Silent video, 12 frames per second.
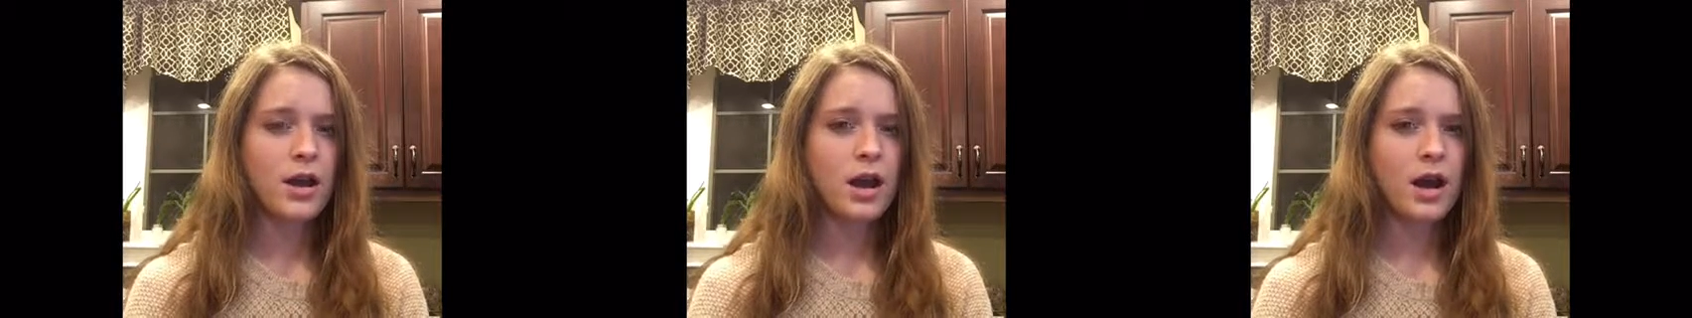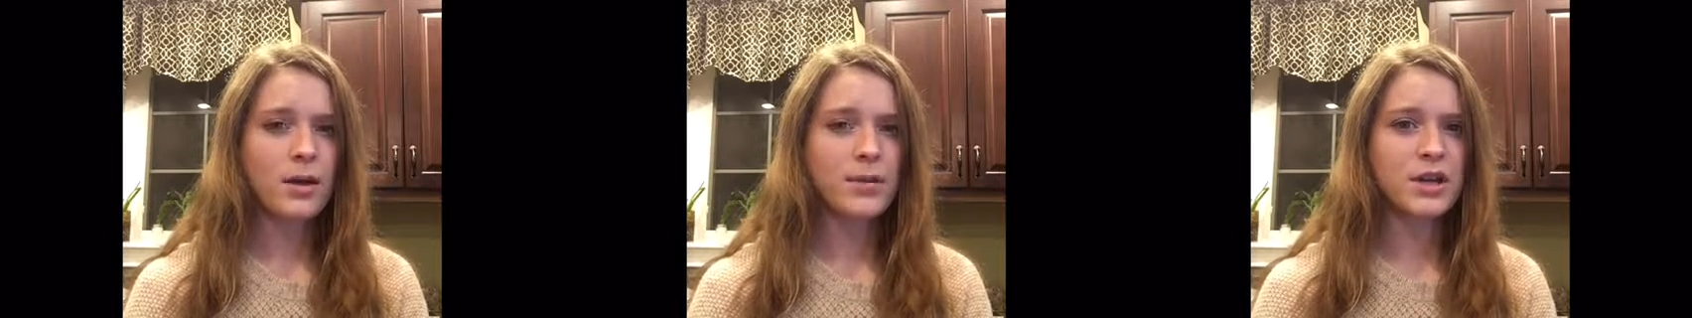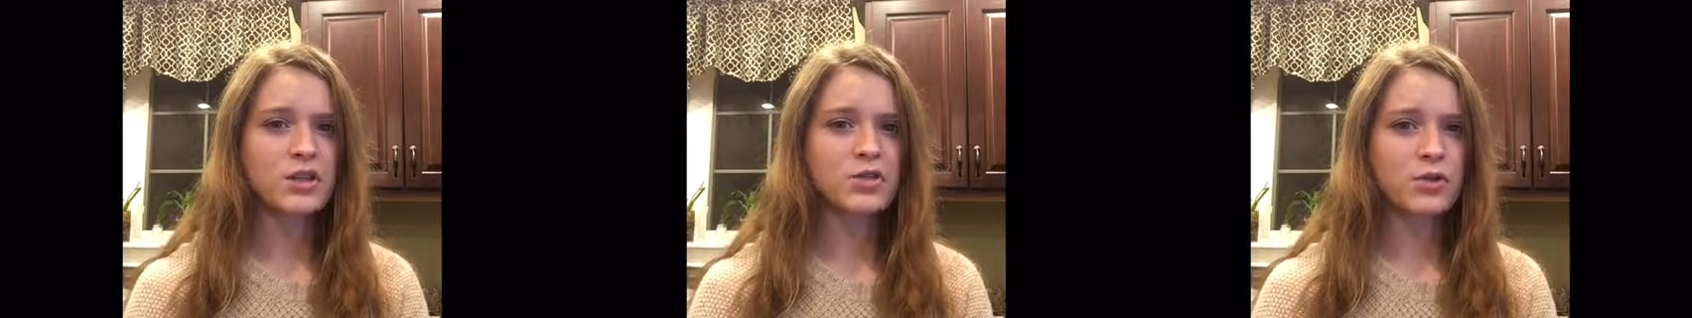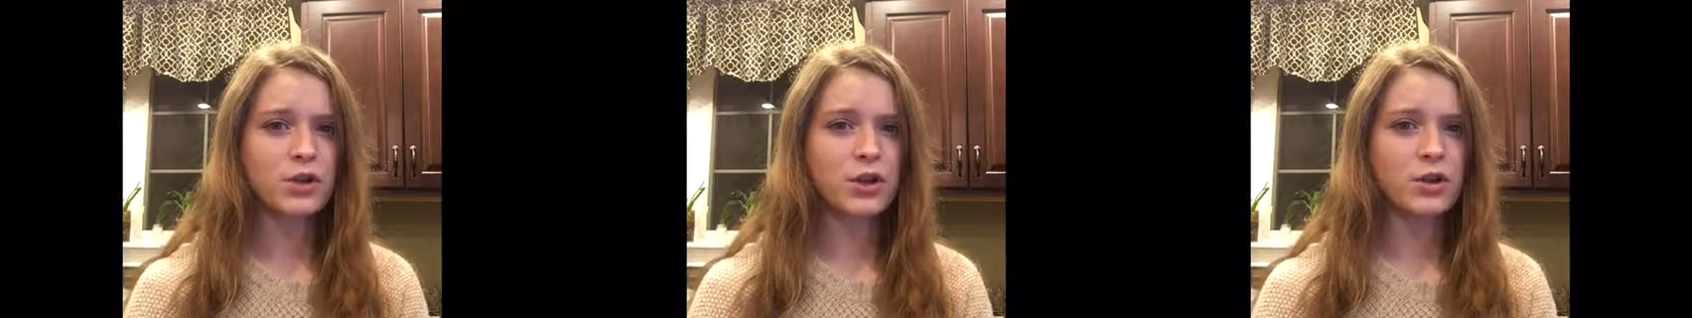But it's a
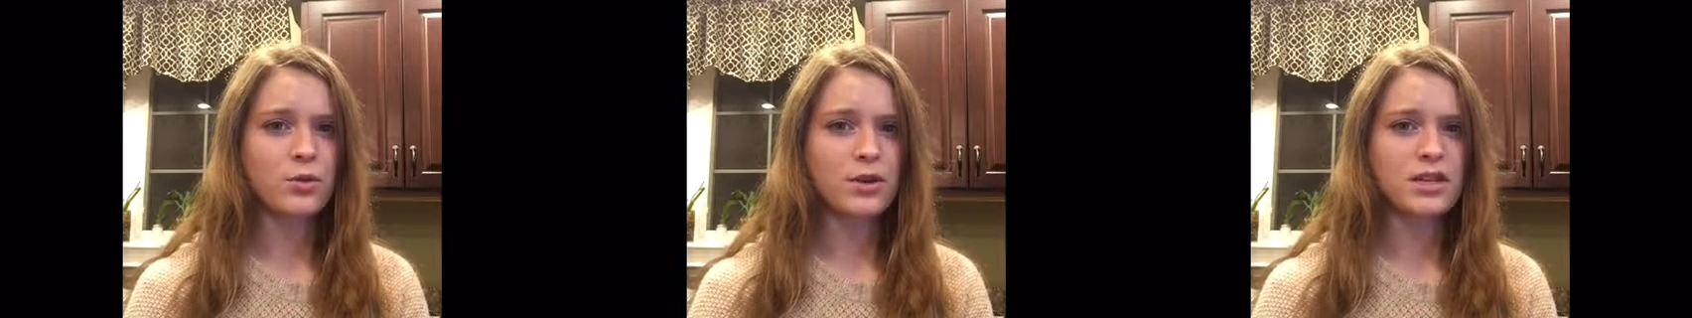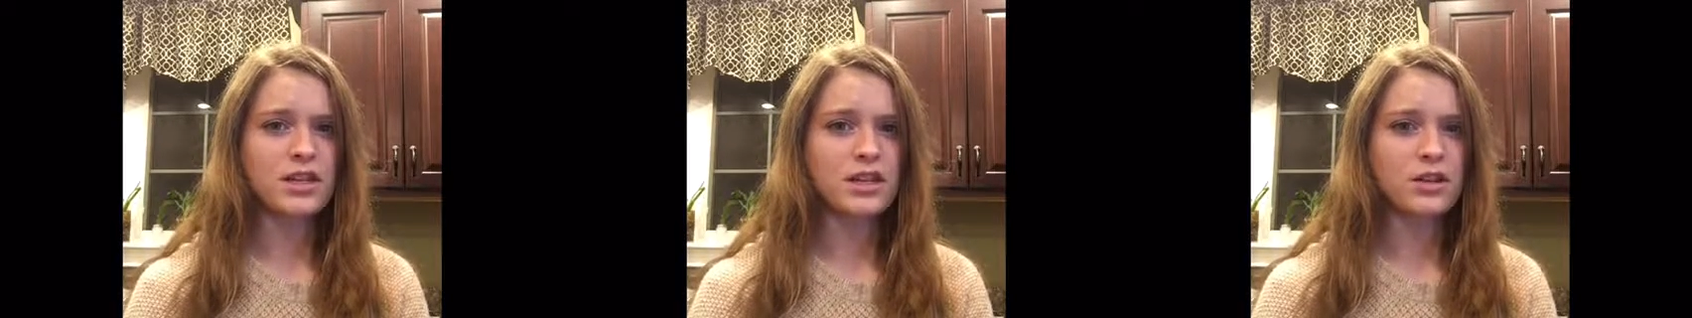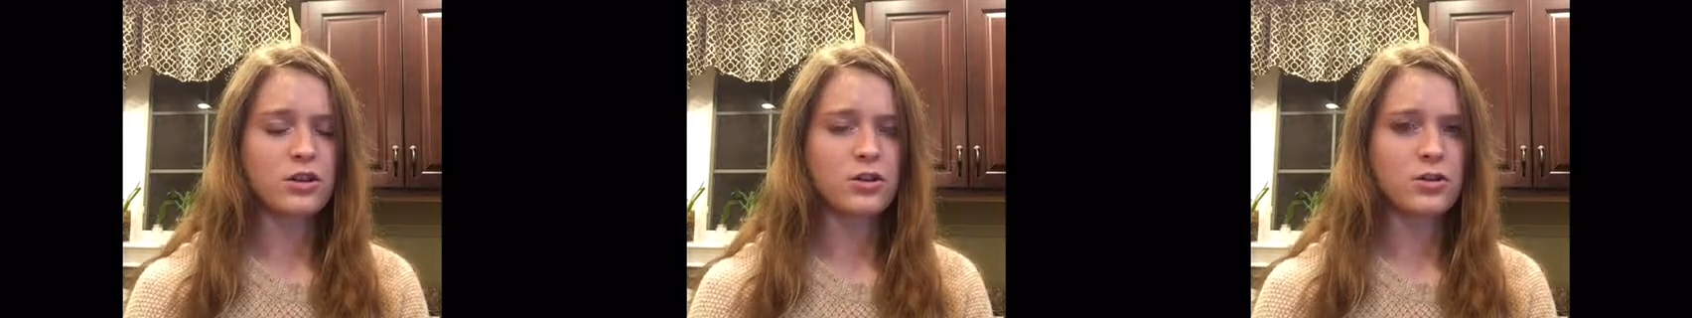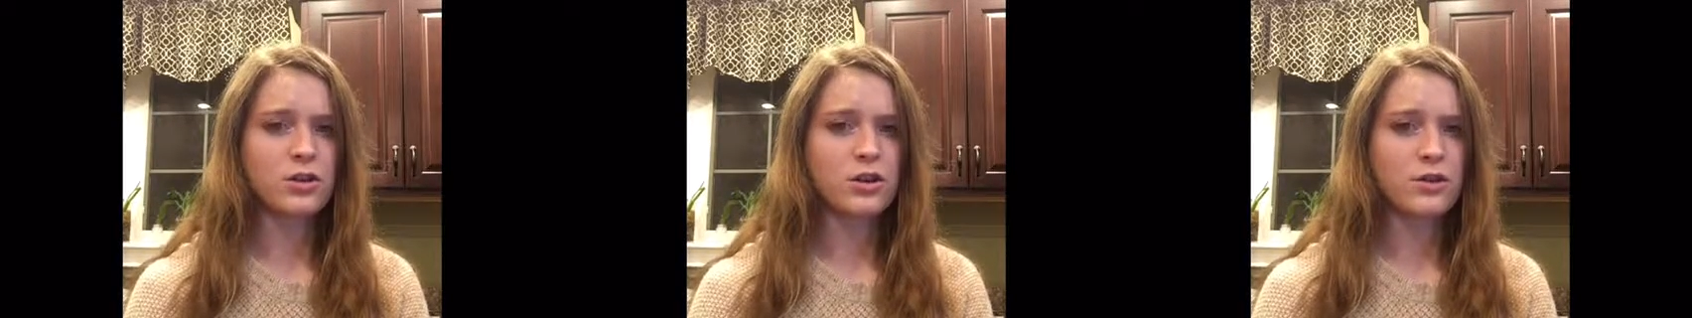really good one to
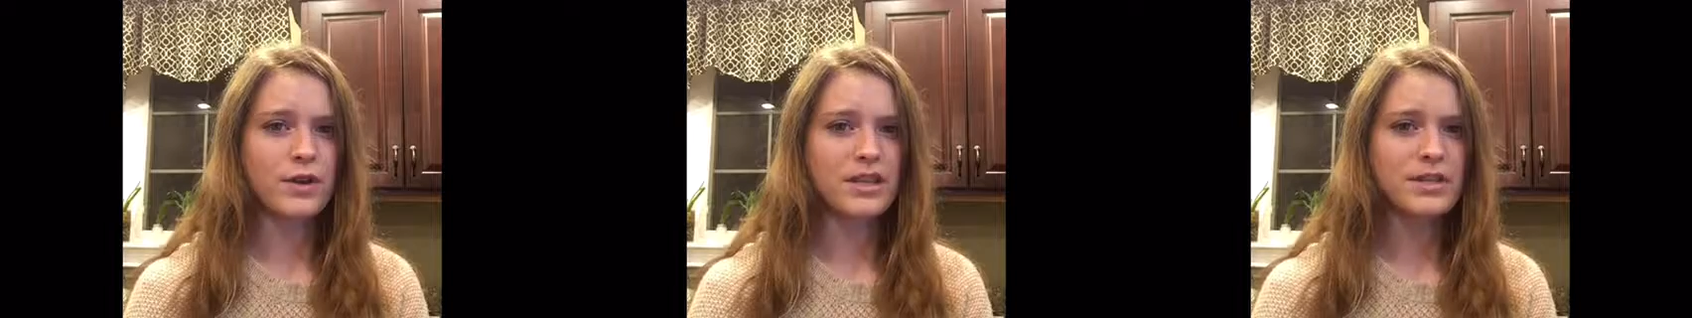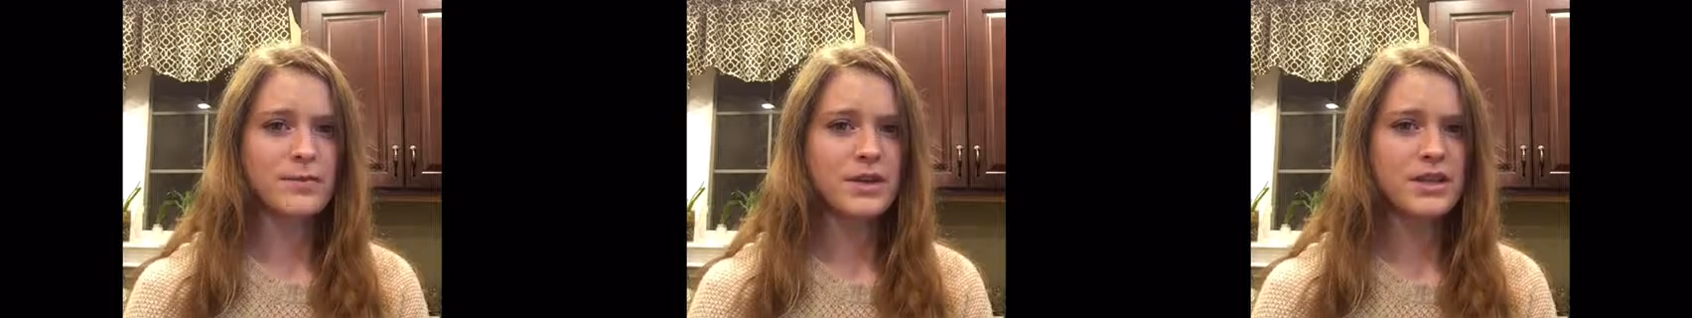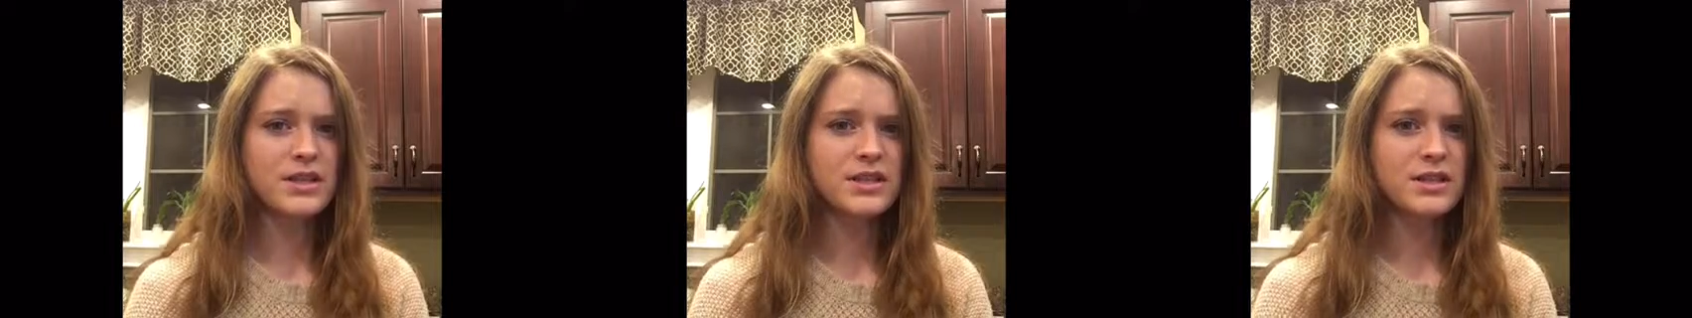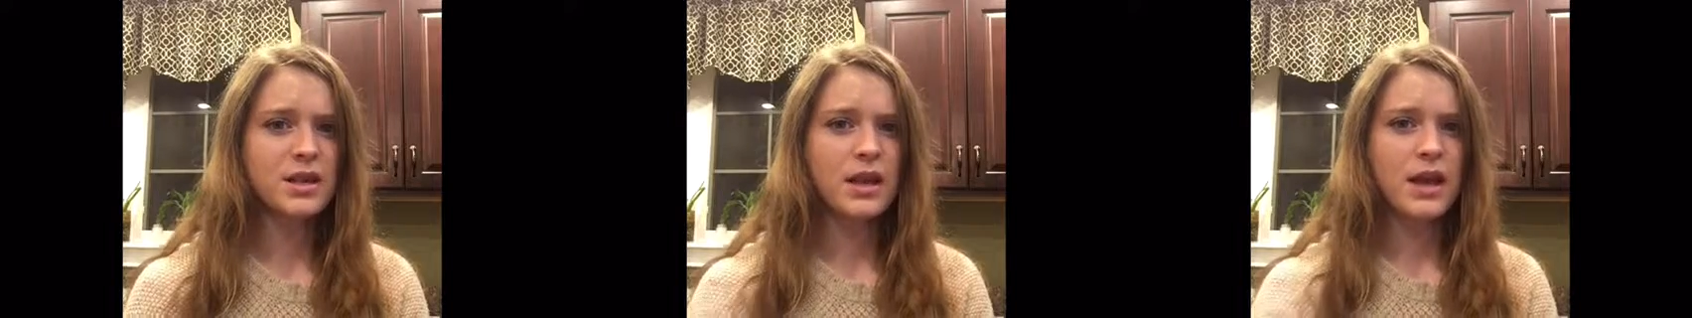include in your recipes.